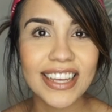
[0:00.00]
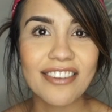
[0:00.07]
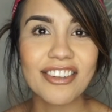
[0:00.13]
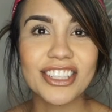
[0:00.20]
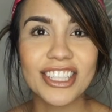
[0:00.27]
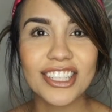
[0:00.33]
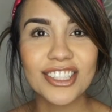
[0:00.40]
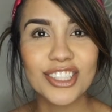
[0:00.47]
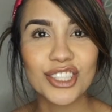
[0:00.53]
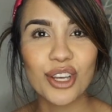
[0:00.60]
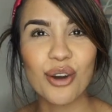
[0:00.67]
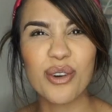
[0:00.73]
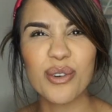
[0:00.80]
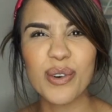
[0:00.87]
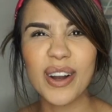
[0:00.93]
Everything's
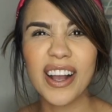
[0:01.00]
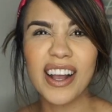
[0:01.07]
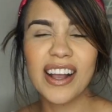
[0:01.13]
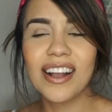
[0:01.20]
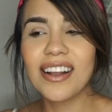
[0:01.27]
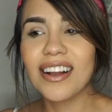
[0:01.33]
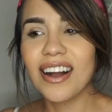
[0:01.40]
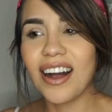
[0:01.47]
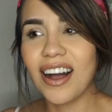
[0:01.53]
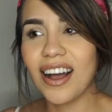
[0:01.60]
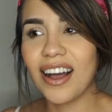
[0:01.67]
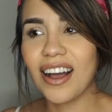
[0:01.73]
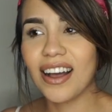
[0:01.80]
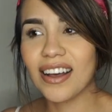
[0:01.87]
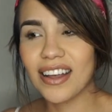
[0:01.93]
so,
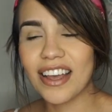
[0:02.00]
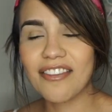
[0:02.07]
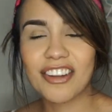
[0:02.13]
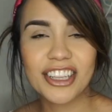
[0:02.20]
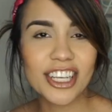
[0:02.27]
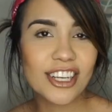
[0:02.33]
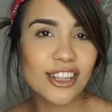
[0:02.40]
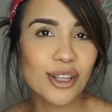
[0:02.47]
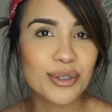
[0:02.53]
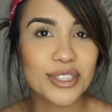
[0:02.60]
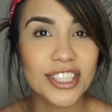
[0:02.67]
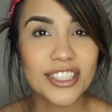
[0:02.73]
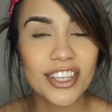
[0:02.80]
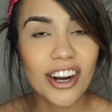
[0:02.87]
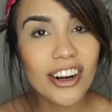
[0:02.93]
everything
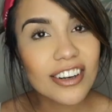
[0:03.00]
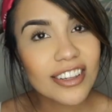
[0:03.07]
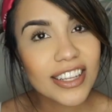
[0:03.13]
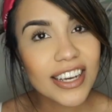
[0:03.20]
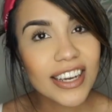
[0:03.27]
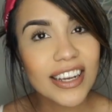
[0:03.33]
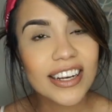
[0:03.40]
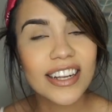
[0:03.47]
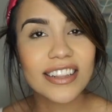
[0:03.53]
closes early.